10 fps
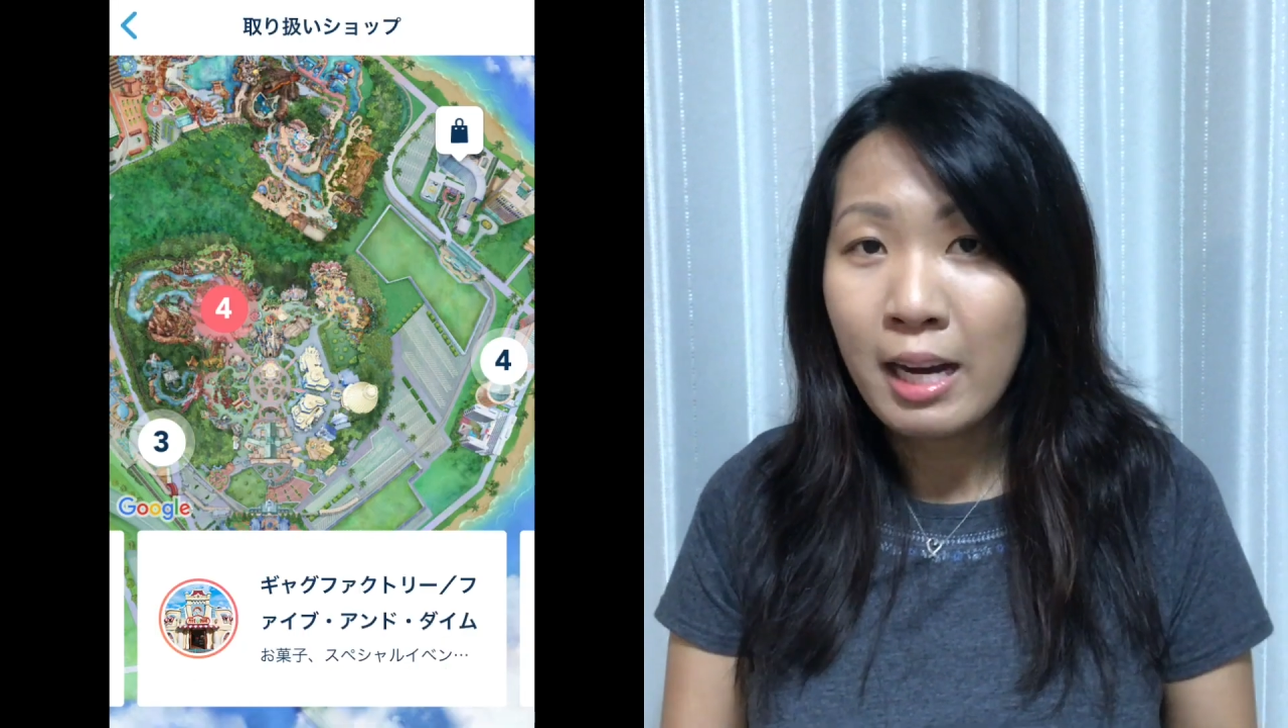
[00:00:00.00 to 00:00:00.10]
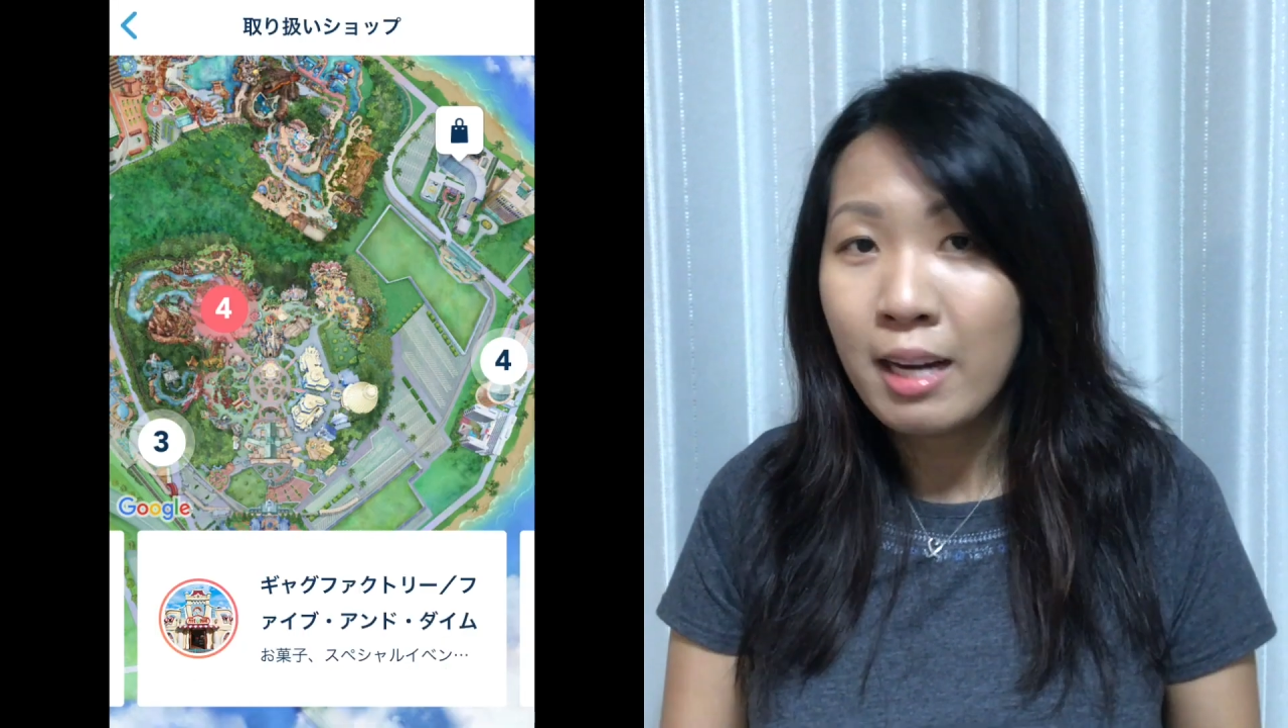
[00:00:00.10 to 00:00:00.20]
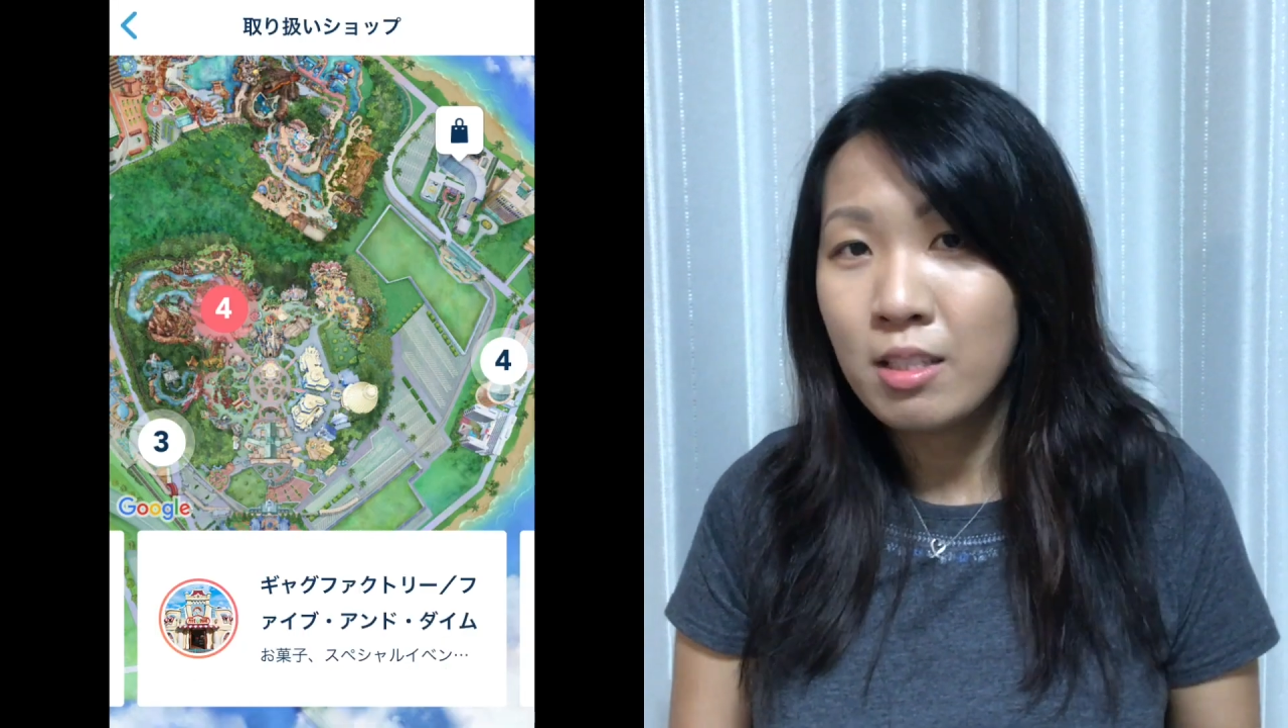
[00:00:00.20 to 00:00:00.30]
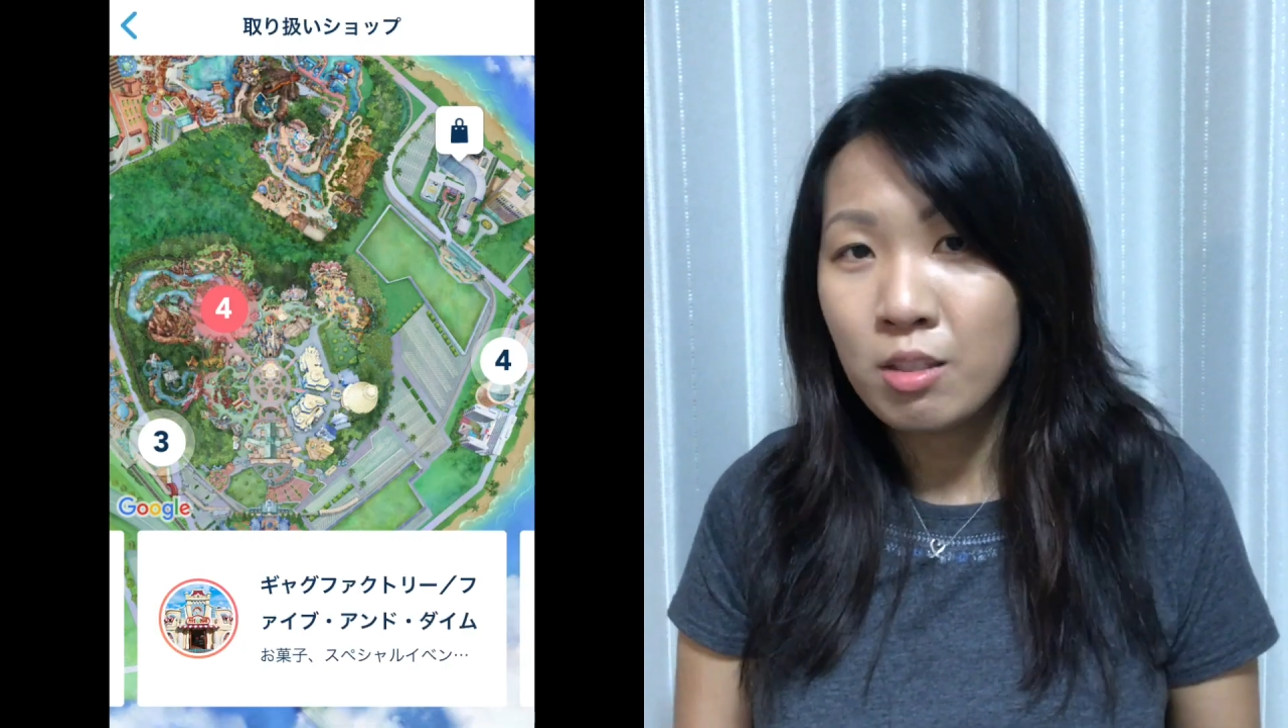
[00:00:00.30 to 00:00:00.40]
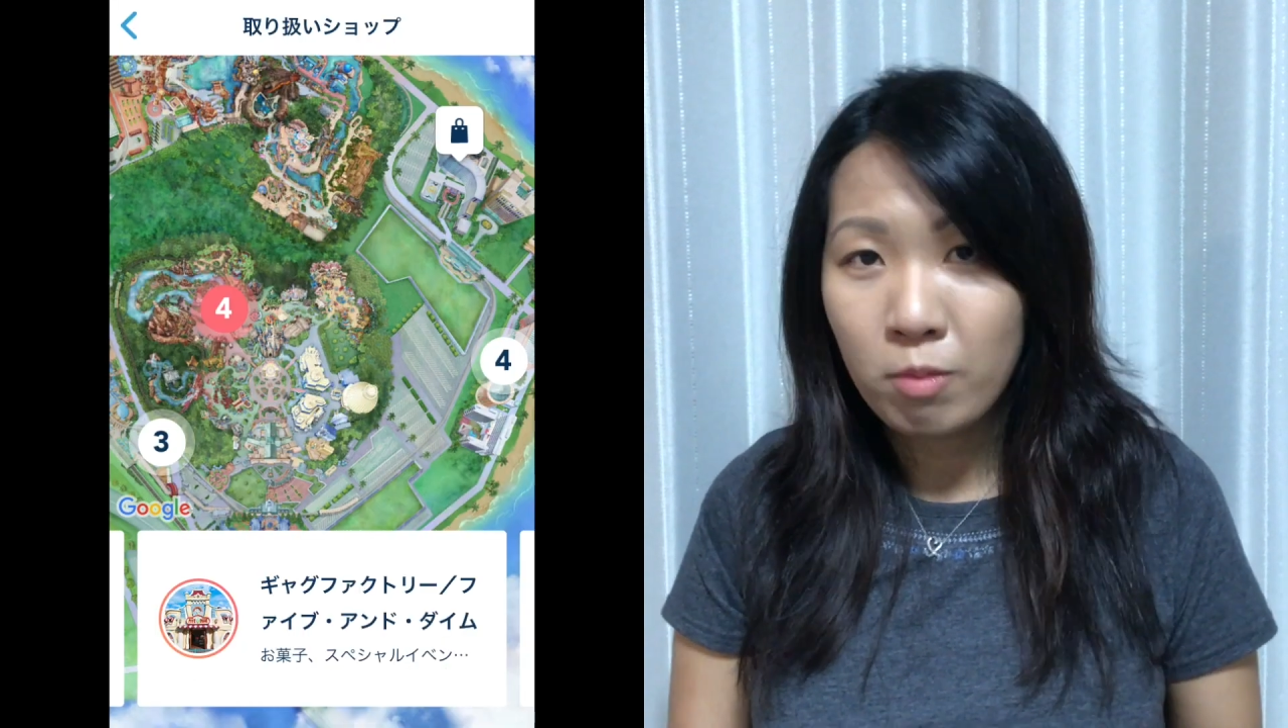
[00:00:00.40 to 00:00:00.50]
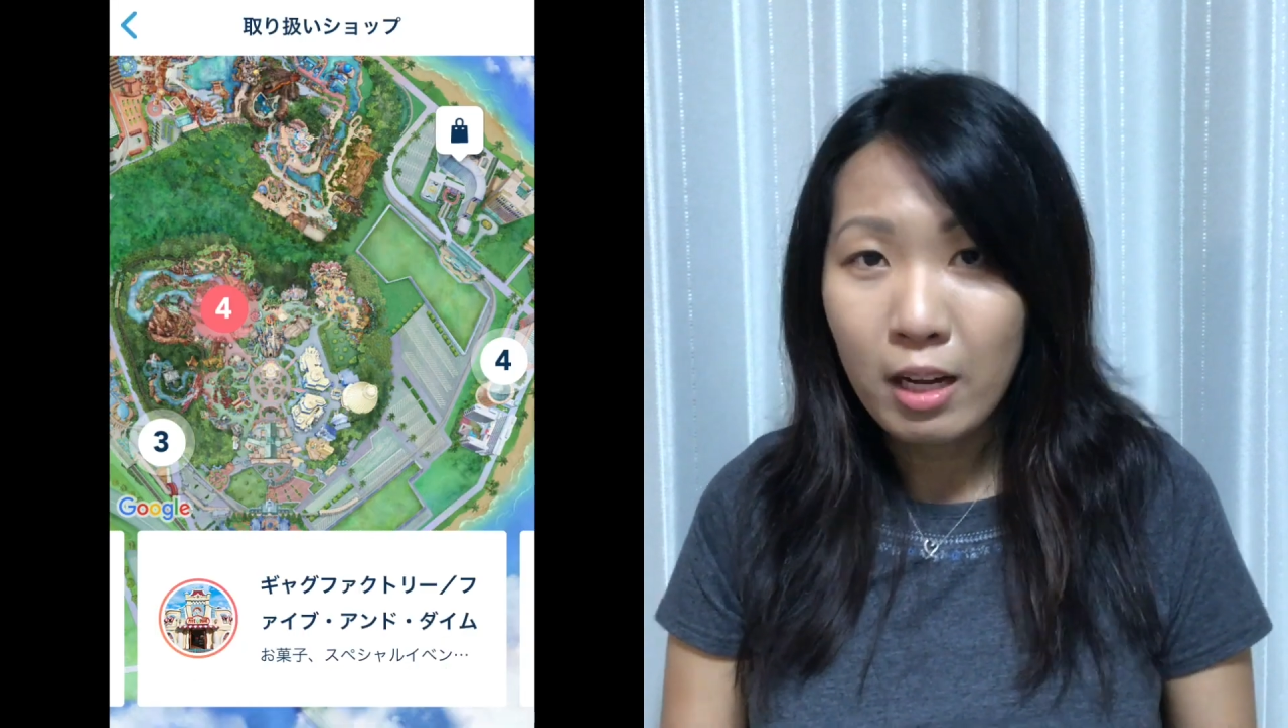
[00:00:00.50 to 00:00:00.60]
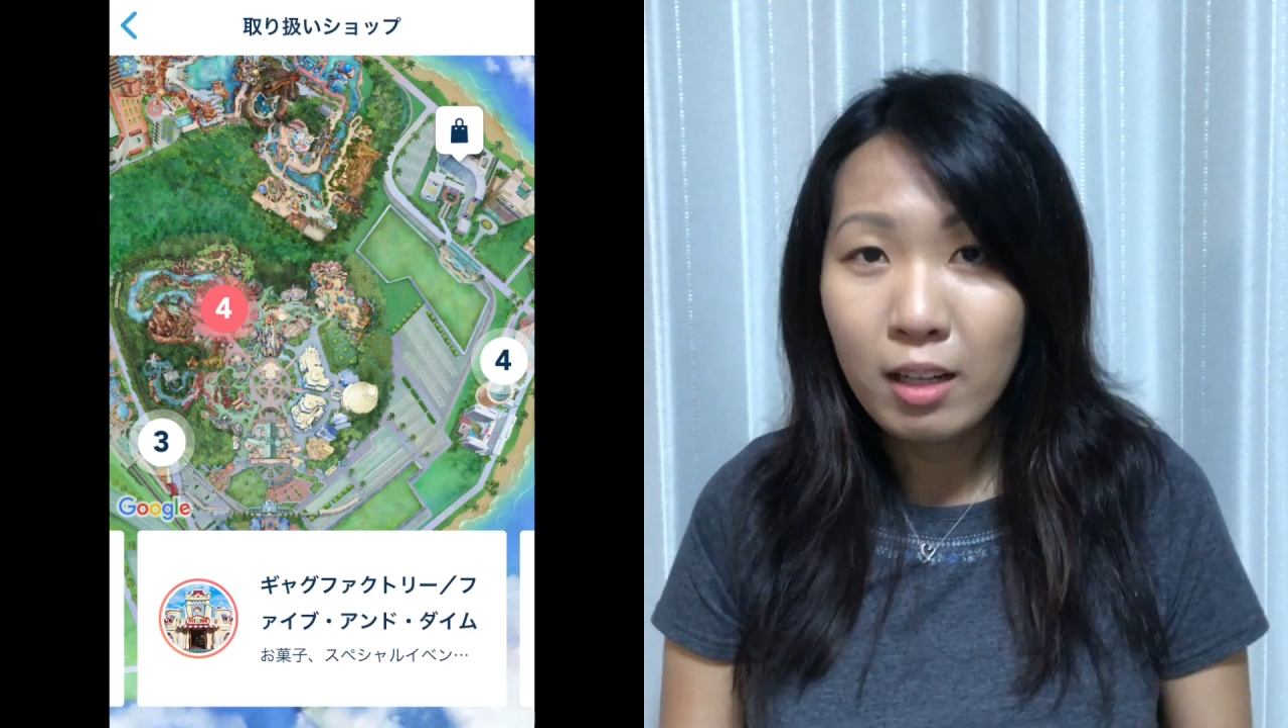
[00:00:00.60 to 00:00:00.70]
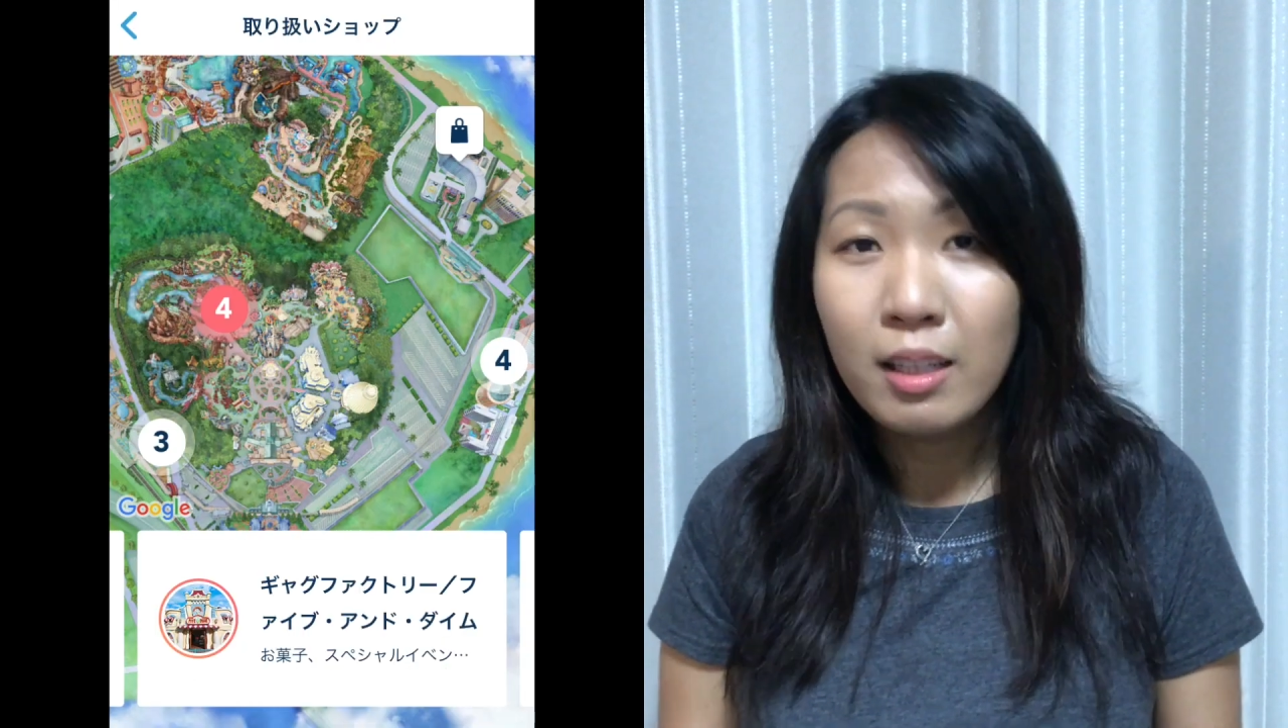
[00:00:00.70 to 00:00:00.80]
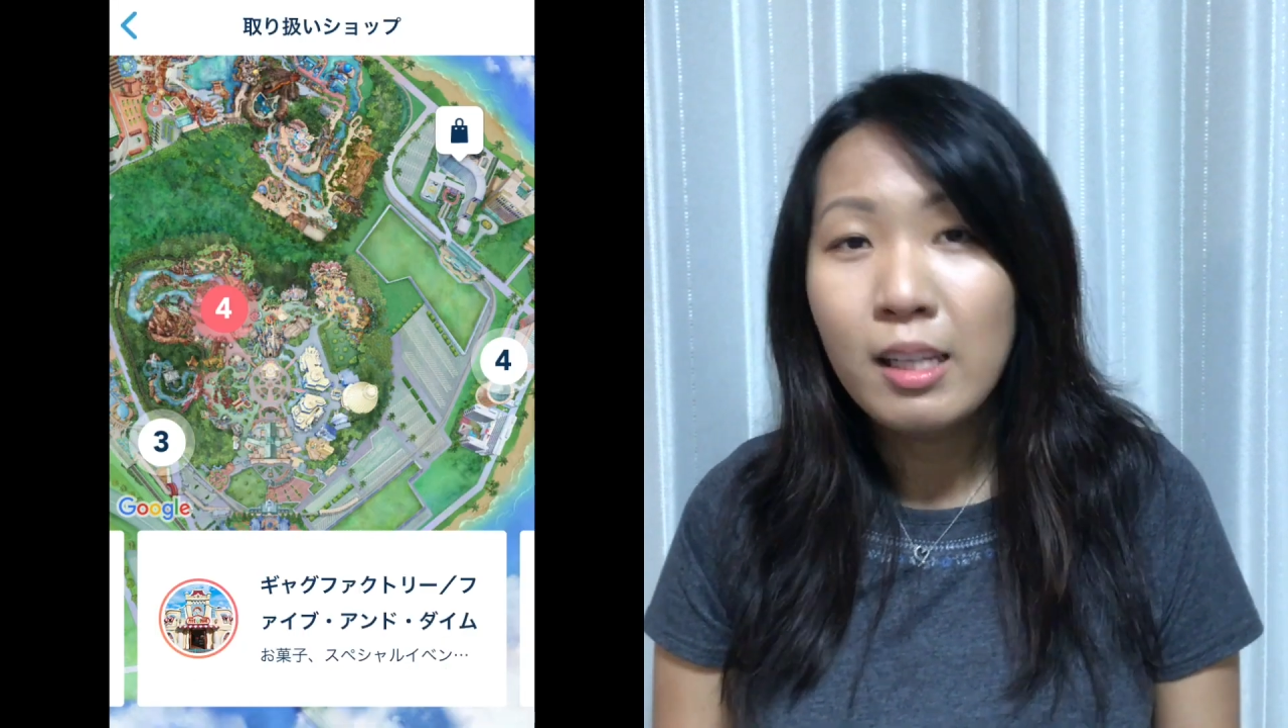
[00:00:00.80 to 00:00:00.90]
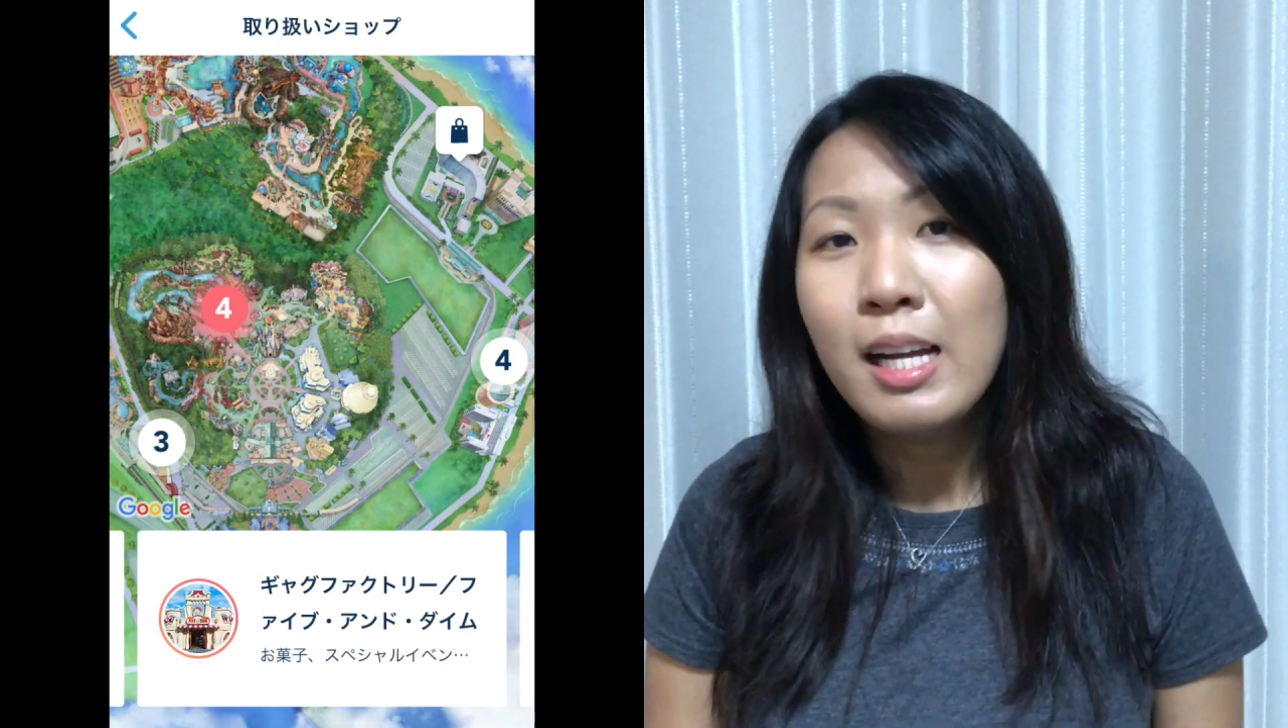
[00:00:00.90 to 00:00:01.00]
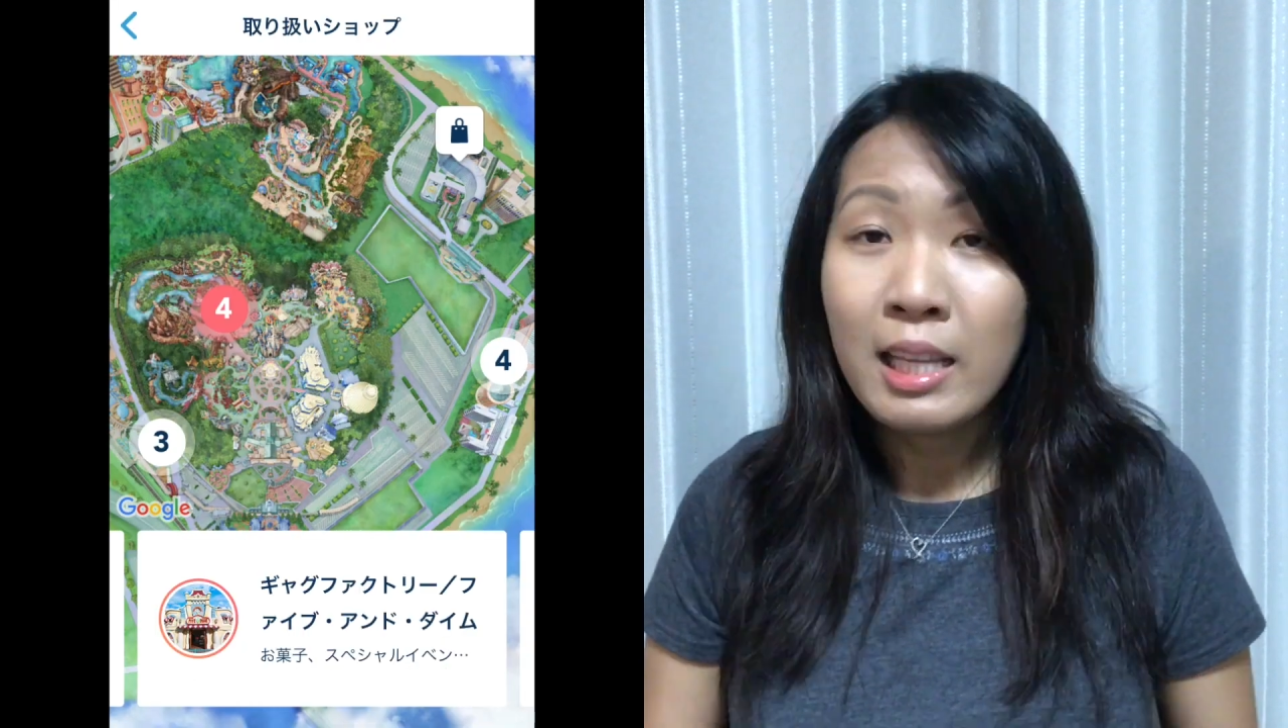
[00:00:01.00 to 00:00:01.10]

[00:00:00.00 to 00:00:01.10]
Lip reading: that as well.